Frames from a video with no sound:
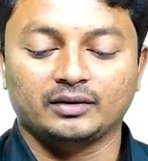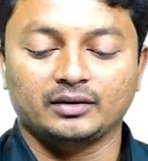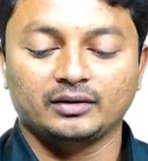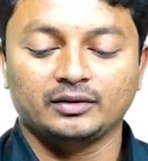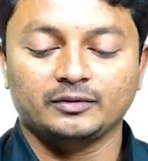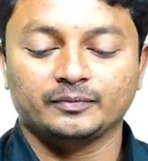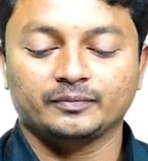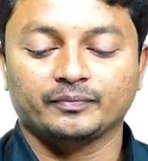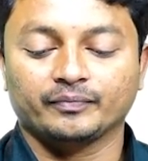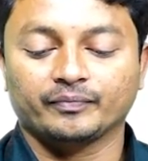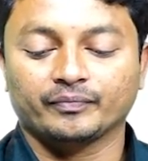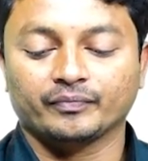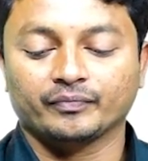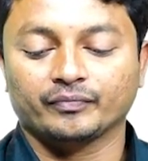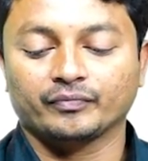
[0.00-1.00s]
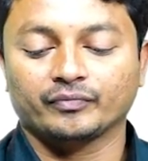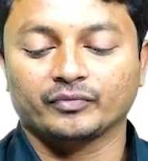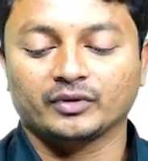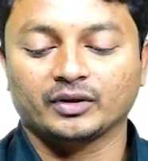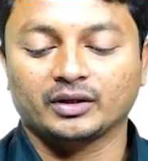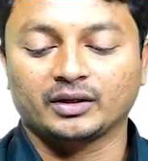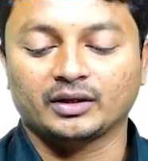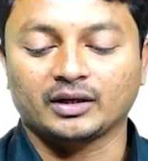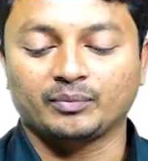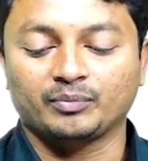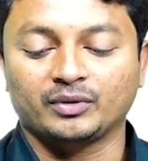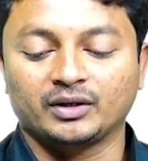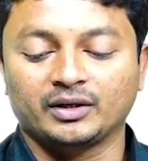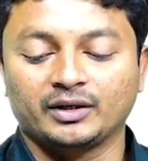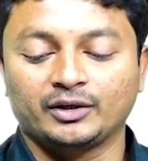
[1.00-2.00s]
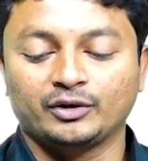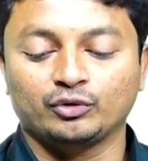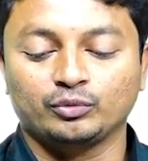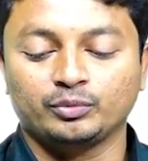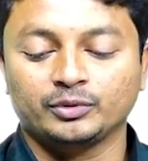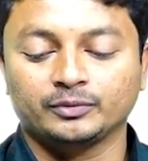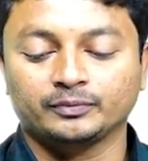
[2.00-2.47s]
the capillary tube,